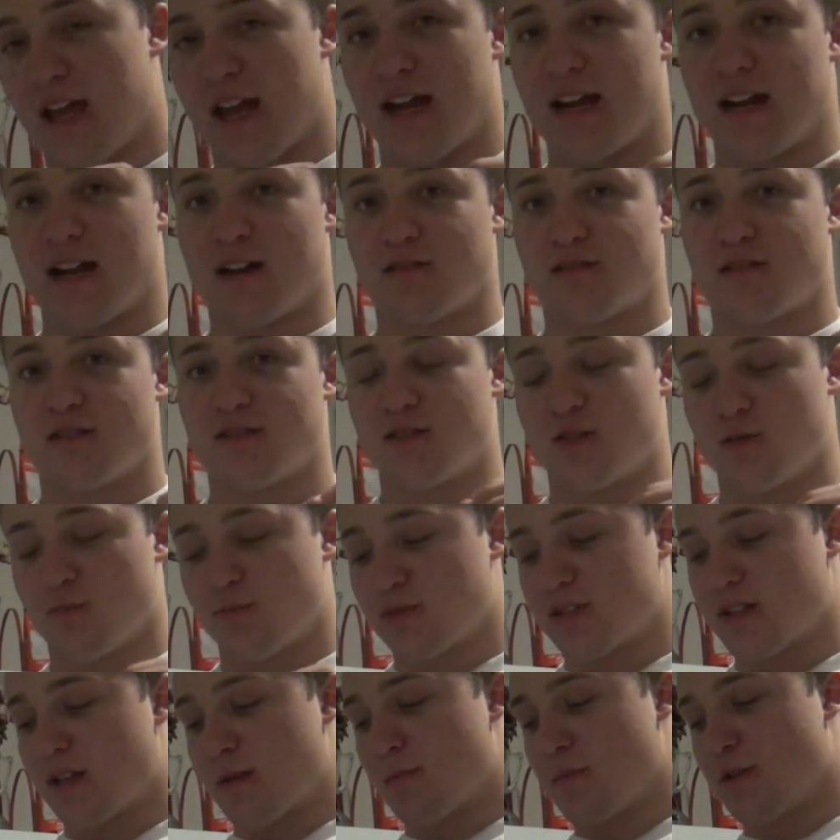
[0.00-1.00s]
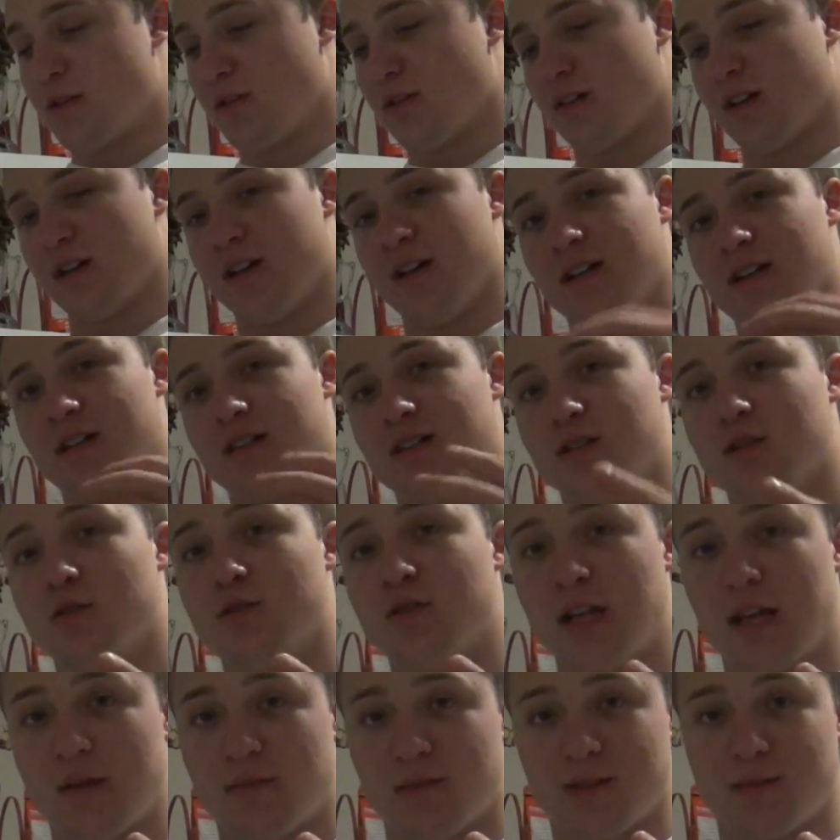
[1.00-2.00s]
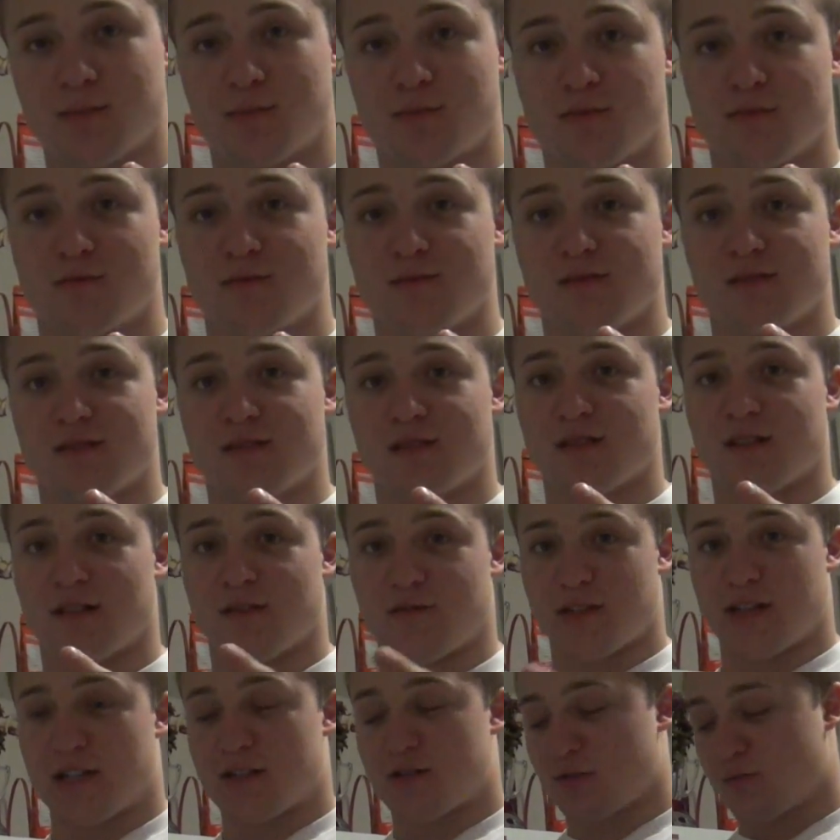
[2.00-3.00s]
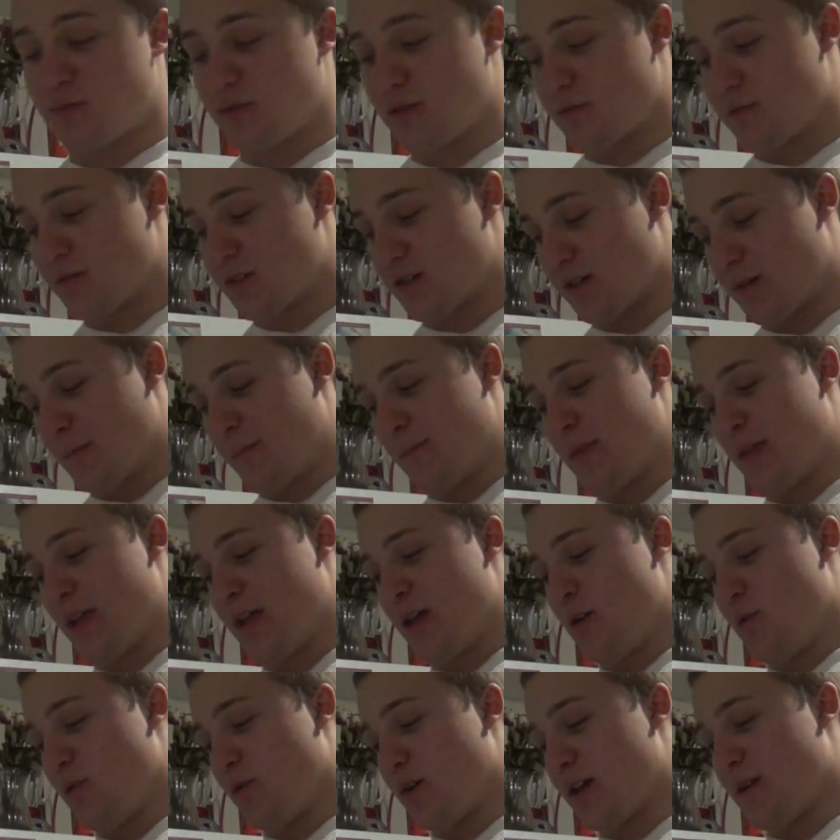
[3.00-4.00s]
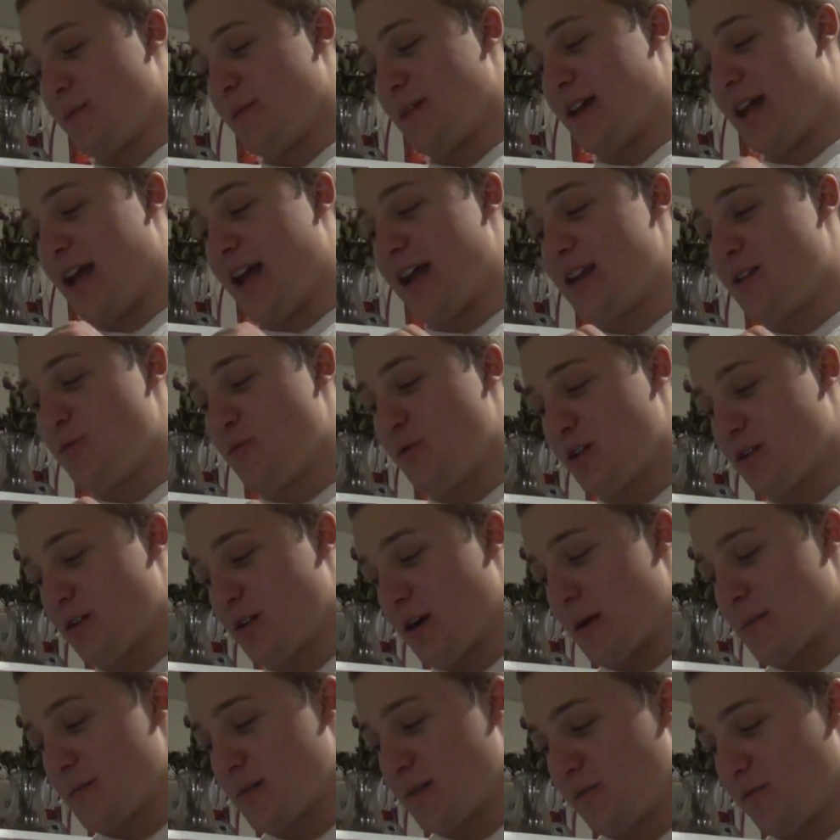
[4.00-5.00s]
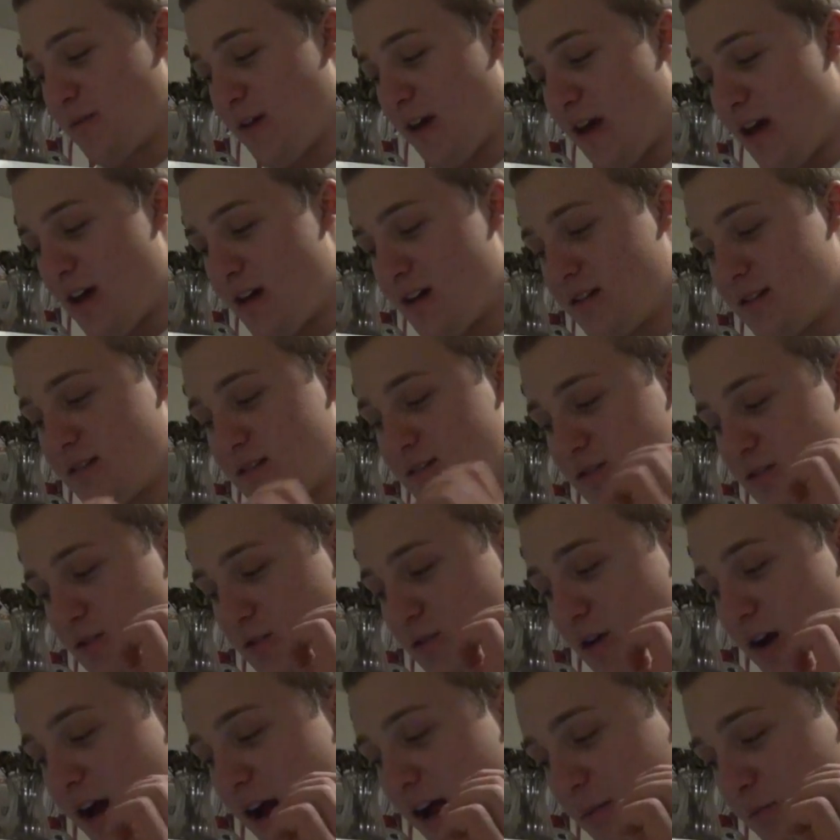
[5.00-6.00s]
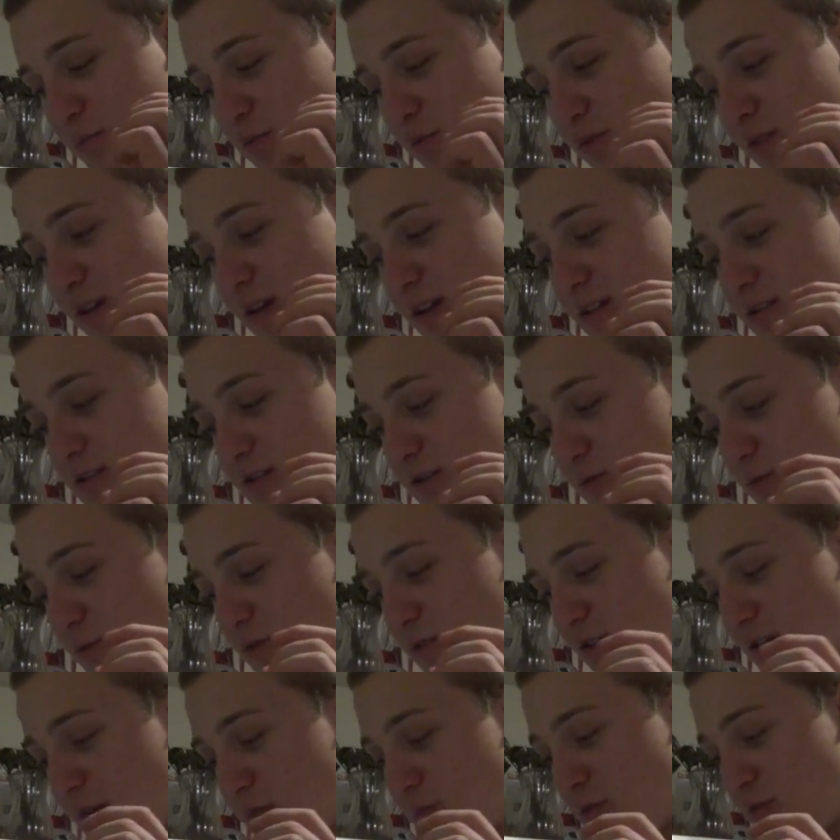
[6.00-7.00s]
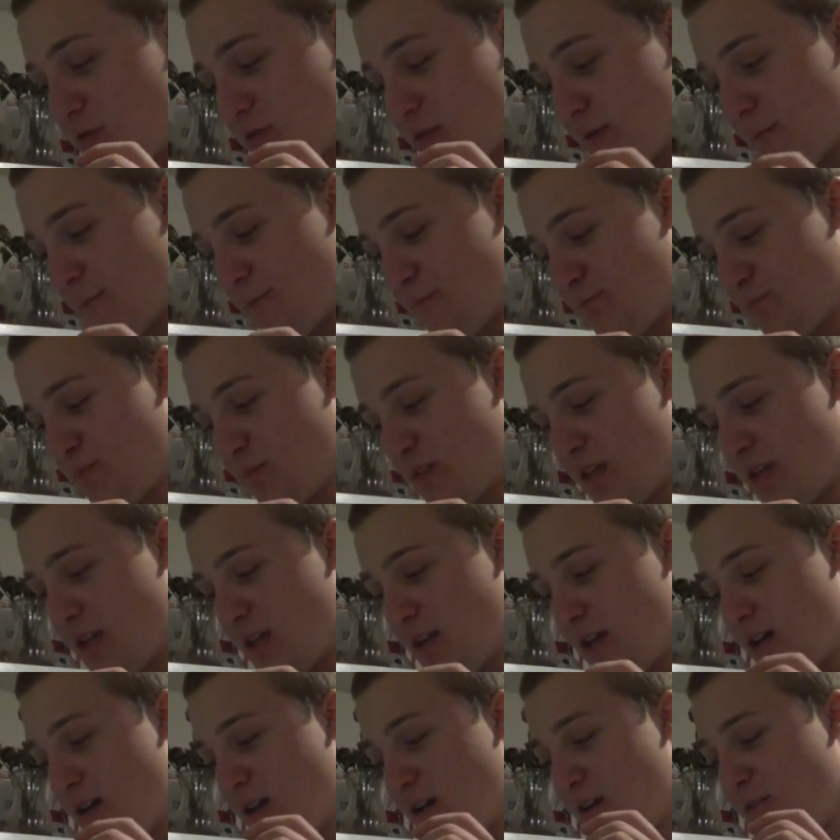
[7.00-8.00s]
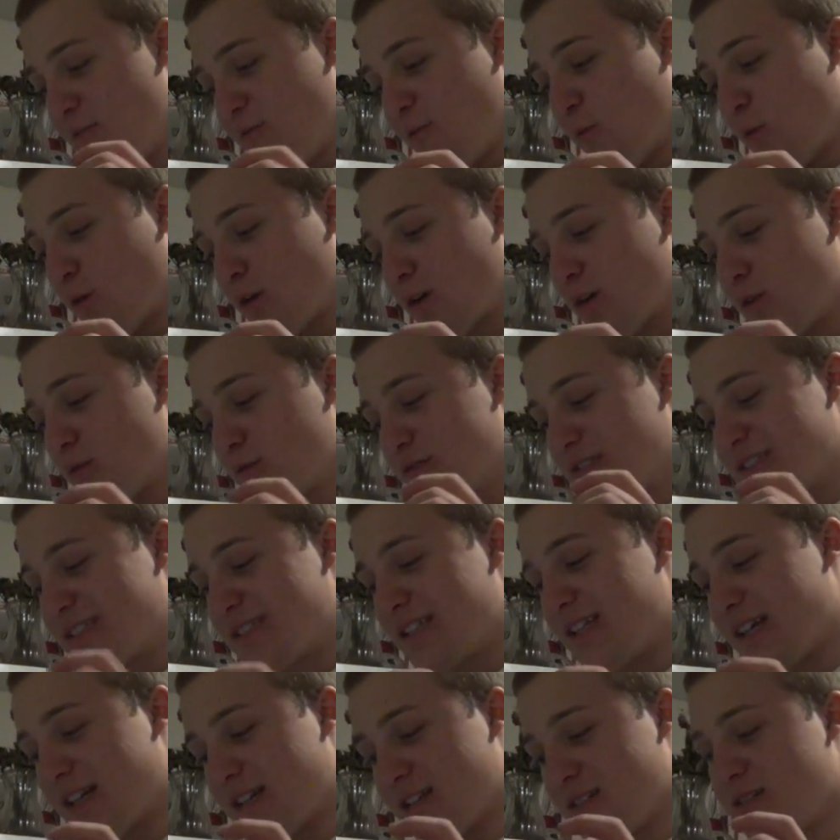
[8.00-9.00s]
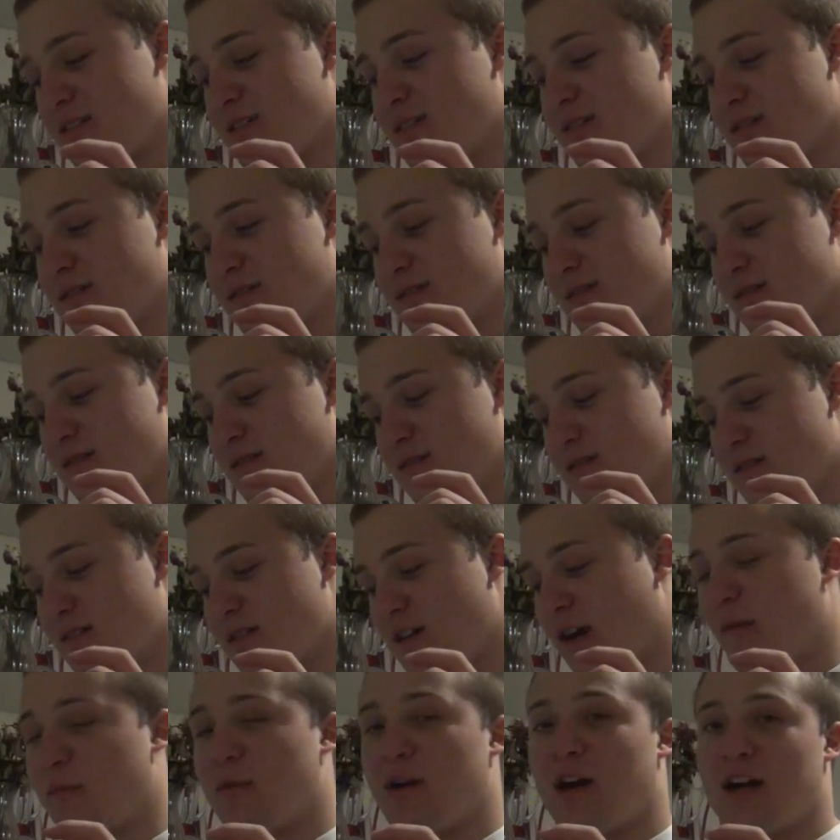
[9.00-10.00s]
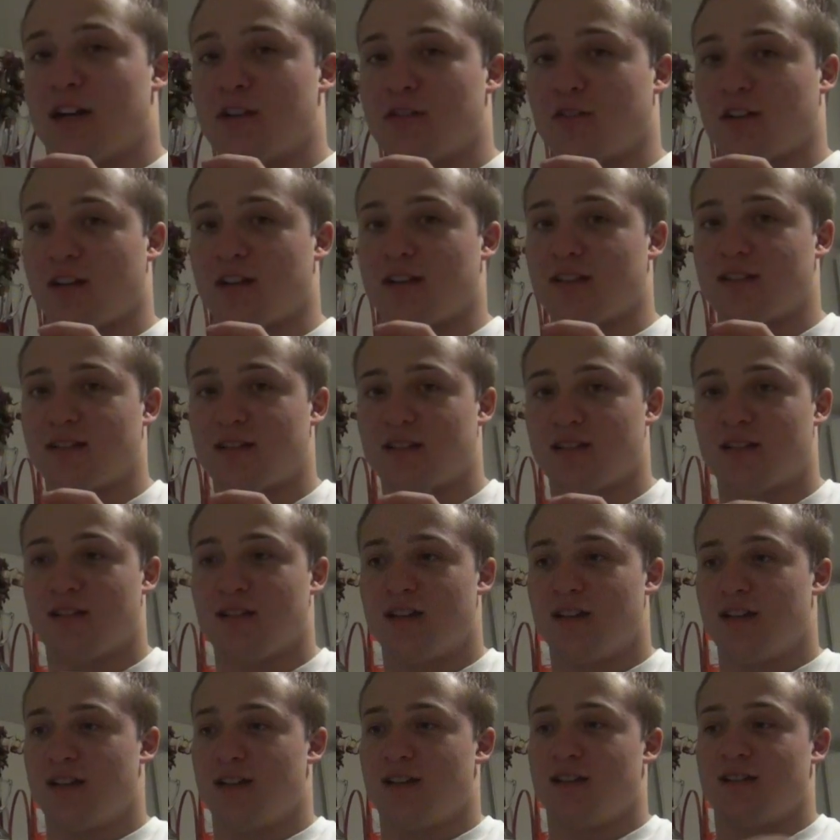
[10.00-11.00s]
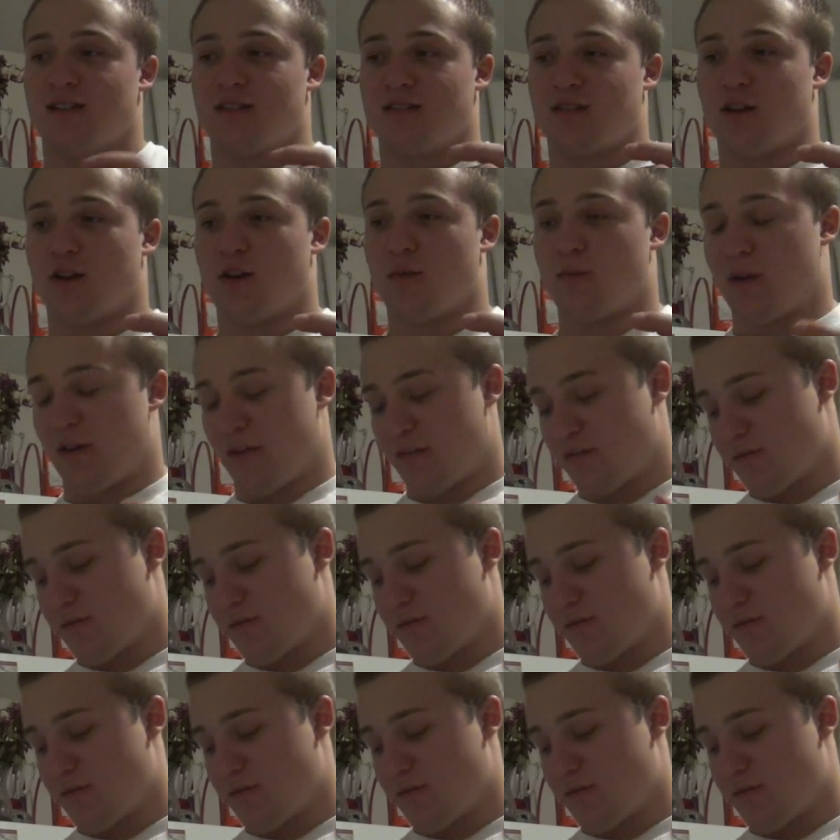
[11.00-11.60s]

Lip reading: 8 ounces, 2% milk, 2 tablespoons of natural peanut butter will give me 81 grams of fat, so on point, just 1 gram over. 406 carbohydrates. So,